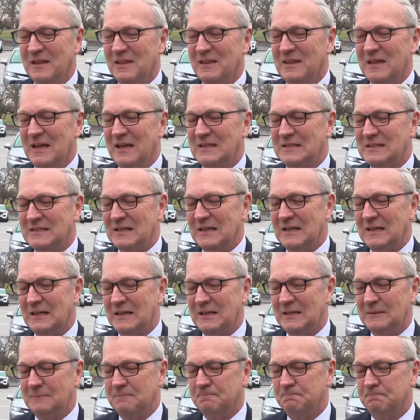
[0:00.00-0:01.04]
That
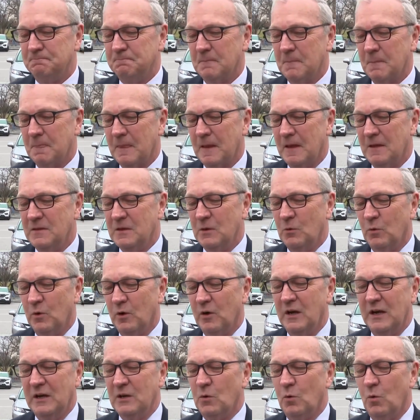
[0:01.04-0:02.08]
um, that
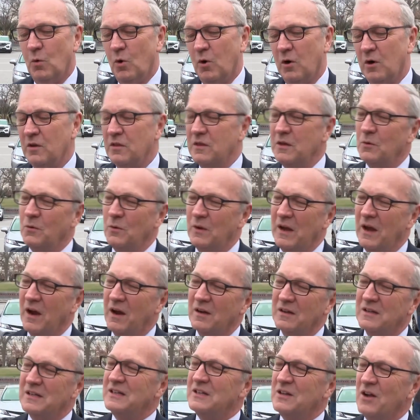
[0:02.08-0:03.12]
we're in a war that we
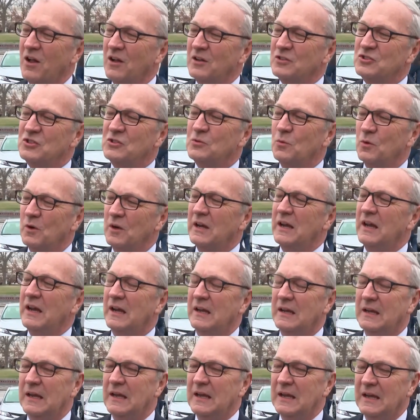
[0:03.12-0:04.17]
aren't acknowledging we're
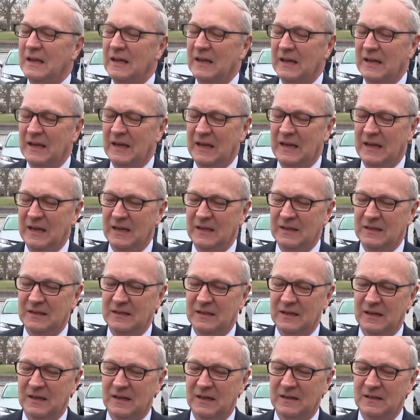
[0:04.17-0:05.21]
in, and
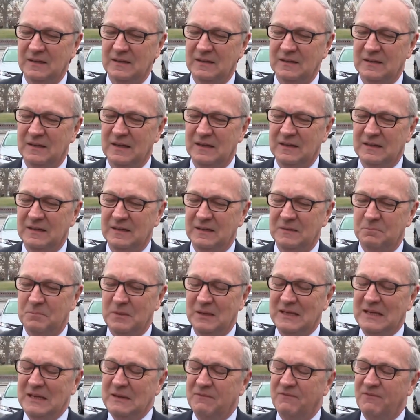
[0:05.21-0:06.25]
uh, and
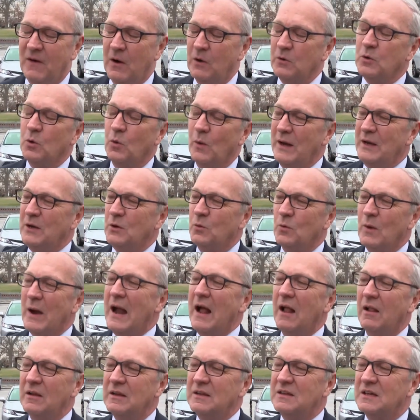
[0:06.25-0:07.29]
but he found a way to
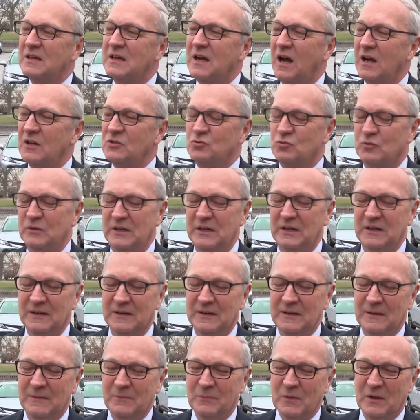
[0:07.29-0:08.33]
rally the country
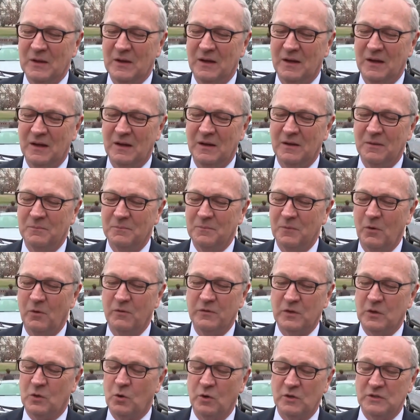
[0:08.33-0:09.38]
uh,
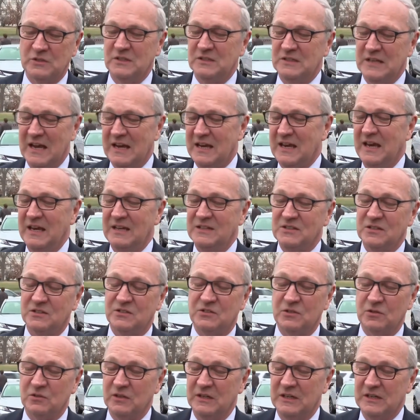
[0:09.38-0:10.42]
over the course of decades and
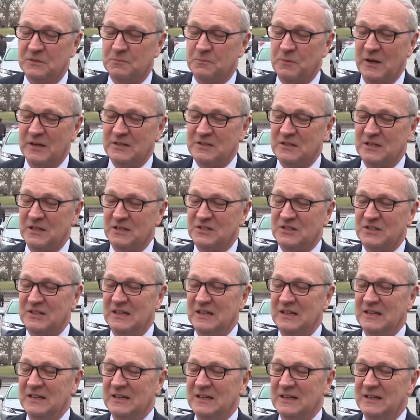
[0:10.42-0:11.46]
certainly his
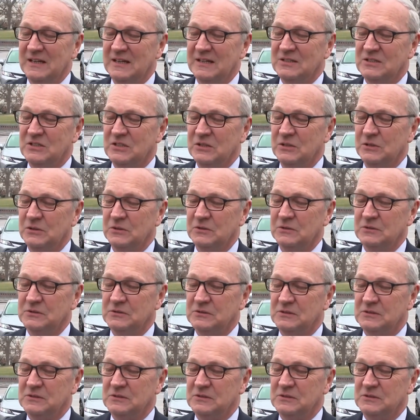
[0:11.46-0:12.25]
presidency to